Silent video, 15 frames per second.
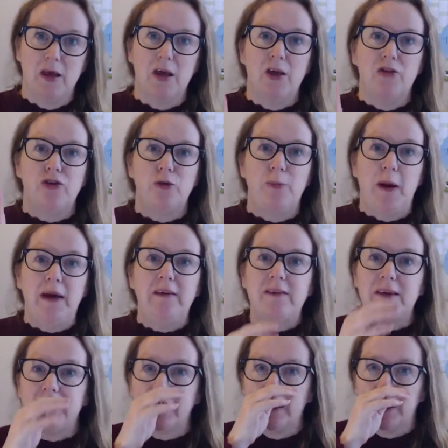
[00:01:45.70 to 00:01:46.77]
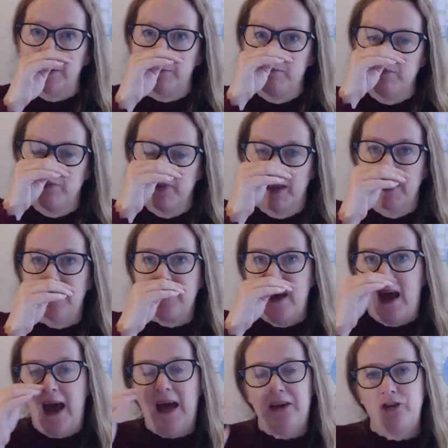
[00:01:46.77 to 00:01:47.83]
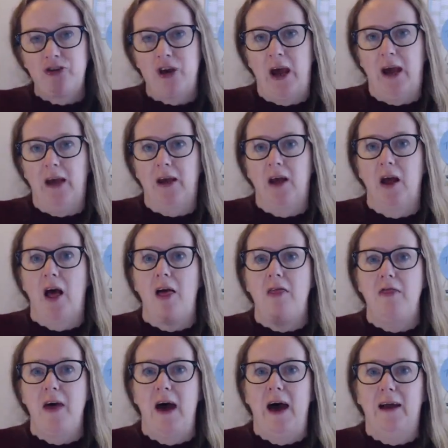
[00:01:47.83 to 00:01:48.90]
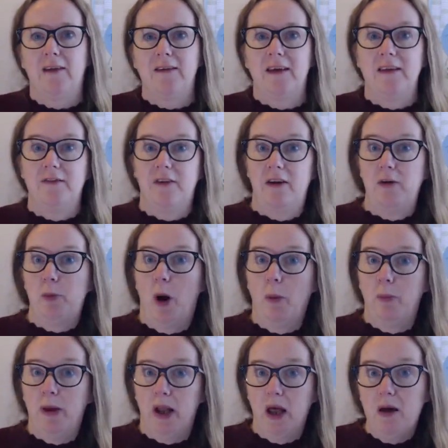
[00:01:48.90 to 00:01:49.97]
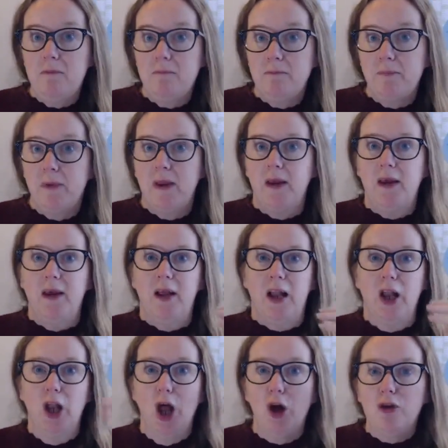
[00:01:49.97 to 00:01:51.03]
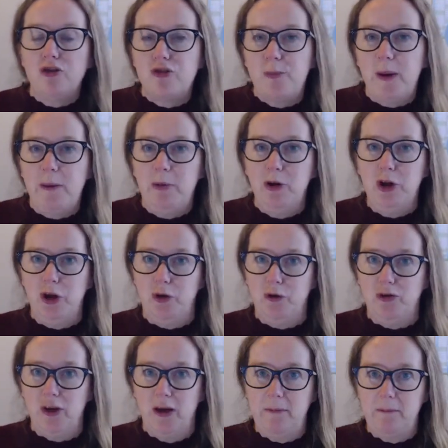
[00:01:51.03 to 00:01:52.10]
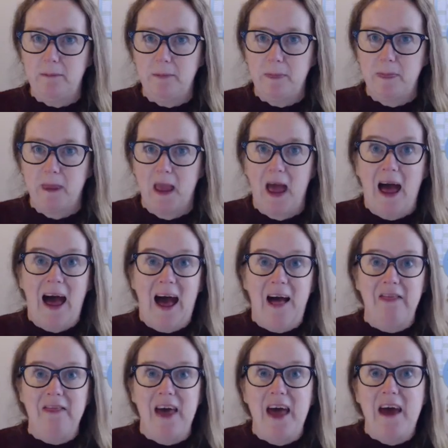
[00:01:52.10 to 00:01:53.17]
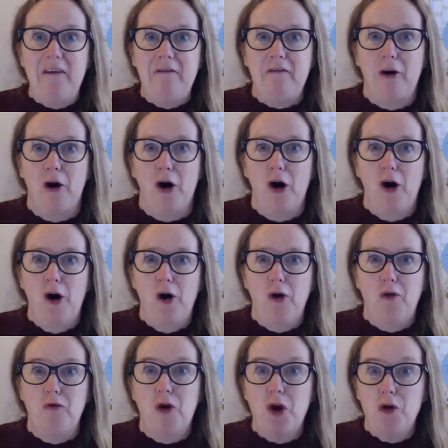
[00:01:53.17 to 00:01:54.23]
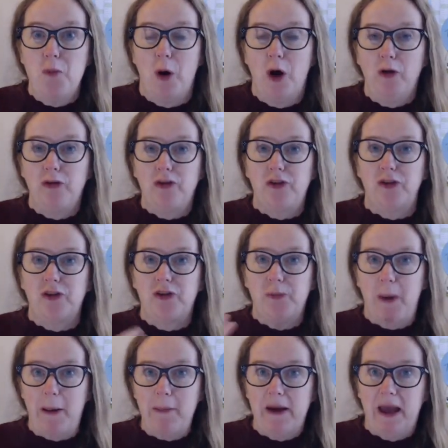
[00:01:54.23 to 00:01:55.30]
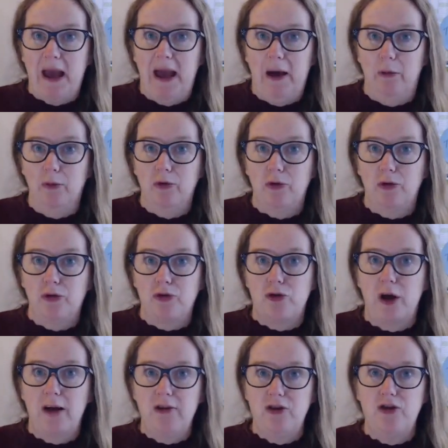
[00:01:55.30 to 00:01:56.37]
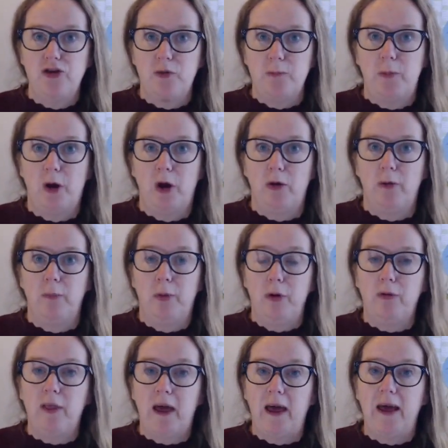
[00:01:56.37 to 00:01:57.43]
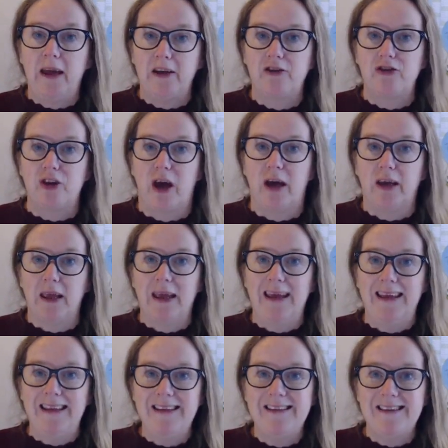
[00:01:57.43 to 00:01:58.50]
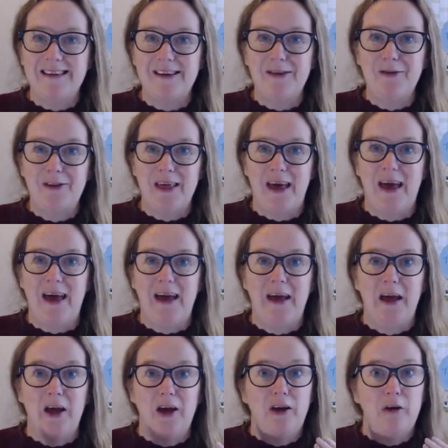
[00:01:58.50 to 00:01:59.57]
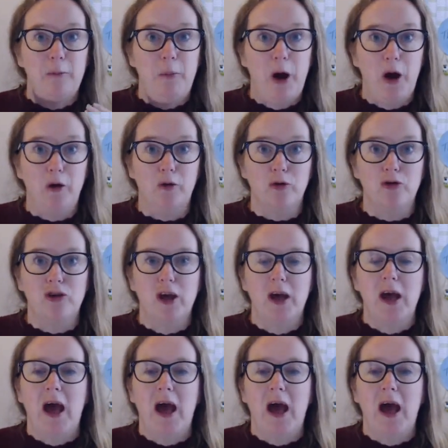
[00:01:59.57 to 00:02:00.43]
So basically, it's a hashtag that is very popular. Loads of people use it. And therefore, robots, spam accounts, try to jump on and put that hashtag into their post.